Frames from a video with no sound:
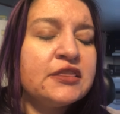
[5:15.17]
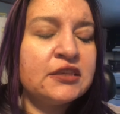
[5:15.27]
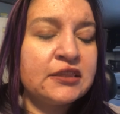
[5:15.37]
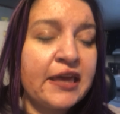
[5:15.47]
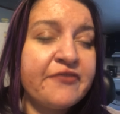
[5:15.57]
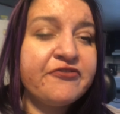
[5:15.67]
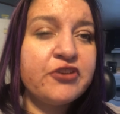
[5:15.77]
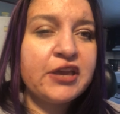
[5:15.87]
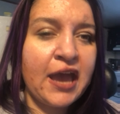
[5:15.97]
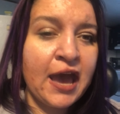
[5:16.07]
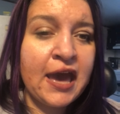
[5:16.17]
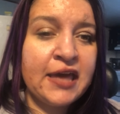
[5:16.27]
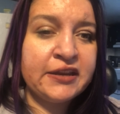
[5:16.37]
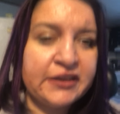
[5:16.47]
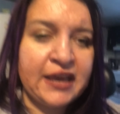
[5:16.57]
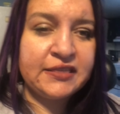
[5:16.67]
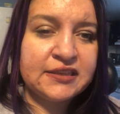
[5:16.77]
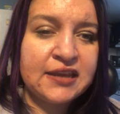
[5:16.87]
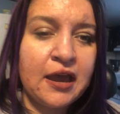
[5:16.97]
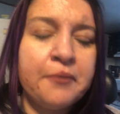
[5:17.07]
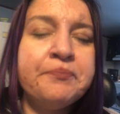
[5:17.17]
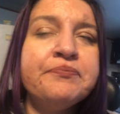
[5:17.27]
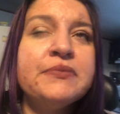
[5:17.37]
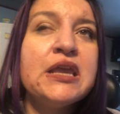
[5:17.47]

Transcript: the left foot, I had it at the time.